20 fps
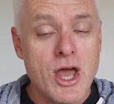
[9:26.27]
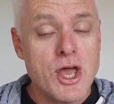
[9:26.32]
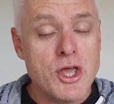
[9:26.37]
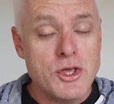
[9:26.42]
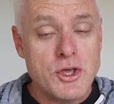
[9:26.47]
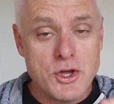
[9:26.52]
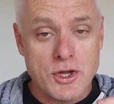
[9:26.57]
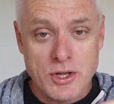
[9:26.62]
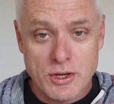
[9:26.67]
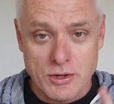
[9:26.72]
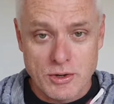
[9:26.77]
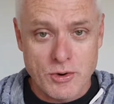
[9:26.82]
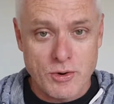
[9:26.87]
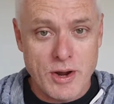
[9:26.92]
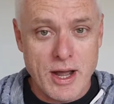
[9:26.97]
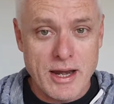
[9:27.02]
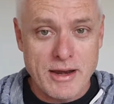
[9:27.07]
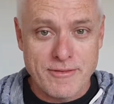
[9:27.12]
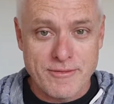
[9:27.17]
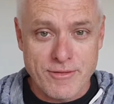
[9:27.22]
You can
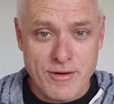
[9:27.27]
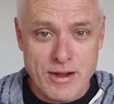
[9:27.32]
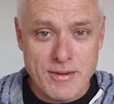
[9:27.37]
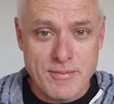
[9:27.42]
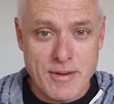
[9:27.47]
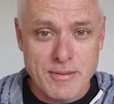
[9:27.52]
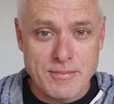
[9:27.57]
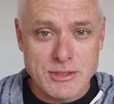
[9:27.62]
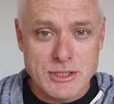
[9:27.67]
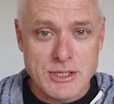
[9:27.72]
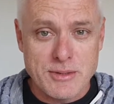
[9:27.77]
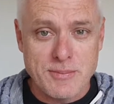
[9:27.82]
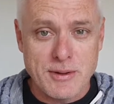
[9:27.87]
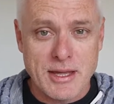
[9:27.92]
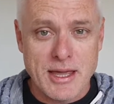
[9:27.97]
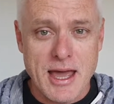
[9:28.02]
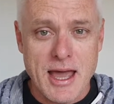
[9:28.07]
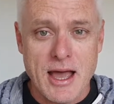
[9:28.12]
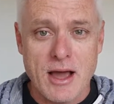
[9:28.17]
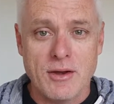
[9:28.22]
create a free membership
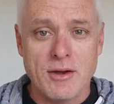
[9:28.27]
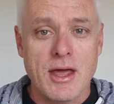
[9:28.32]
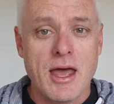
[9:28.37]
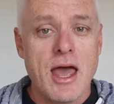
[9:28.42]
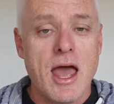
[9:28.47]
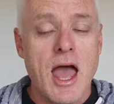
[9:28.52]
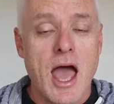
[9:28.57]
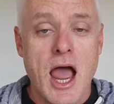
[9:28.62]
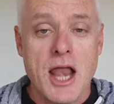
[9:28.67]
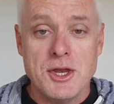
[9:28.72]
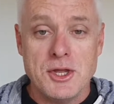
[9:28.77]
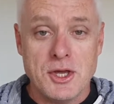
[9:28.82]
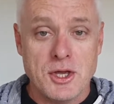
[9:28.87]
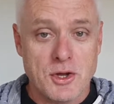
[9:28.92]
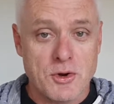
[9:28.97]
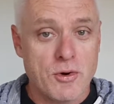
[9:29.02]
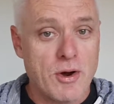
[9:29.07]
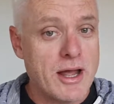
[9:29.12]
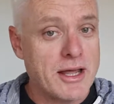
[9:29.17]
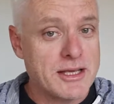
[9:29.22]
account, and you can
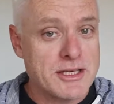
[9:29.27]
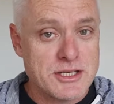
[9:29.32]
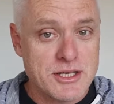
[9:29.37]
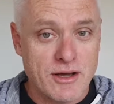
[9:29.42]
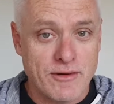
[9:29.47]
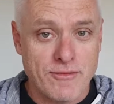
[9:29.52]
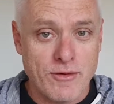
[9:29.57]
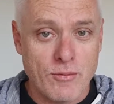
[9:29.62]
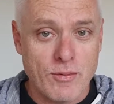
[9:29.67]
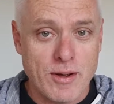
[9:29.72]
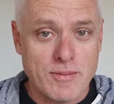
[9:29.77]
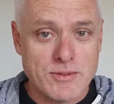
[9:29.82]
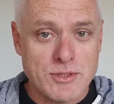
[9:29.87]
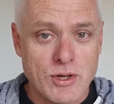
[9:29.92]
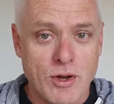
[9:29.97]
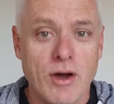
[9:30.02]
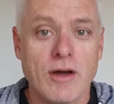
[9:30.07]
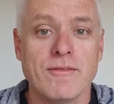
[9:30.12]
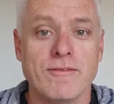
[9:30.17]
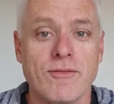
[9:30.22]
create yourself a
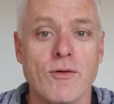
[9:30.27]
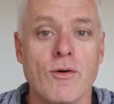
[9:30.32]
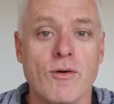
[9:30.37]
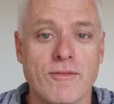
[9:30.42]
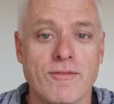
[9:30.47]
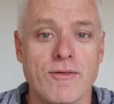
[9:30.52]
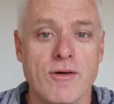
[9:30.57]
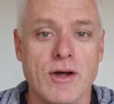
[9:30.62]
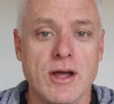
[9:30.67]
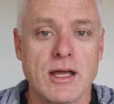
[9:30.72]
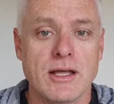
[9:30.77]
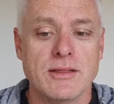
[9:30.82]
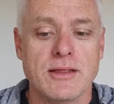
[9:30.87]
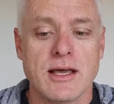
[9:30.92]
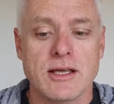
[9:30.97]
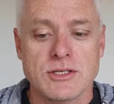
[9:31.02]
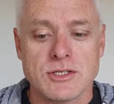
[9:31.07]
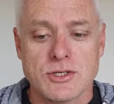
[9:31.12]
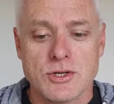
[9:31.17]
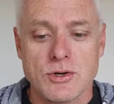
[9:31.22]
website for free.
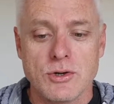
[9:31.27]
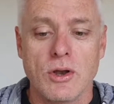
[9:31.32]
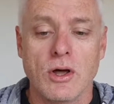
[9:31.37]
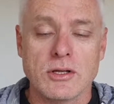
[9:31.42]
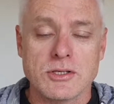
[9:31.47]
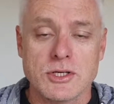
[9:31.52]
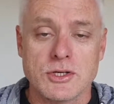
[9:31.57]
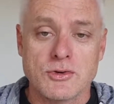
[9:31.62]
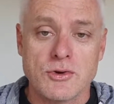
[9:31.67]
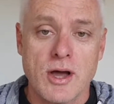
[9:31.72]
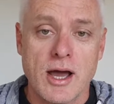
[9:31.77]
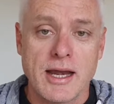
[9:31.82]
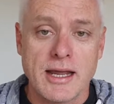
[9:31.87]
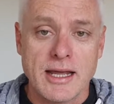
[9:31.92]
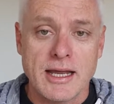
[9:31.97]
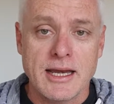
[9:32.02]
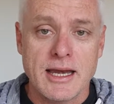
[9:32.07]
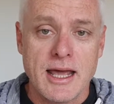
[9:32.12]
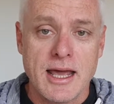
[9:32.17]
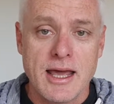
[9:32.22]
There's 2 lots of training
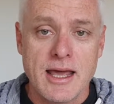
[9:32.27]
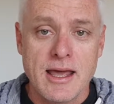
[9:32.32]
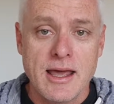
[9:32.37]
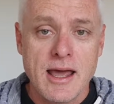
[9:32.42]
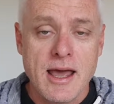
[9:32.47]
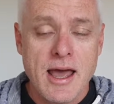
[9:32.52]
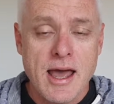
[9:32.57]
in there,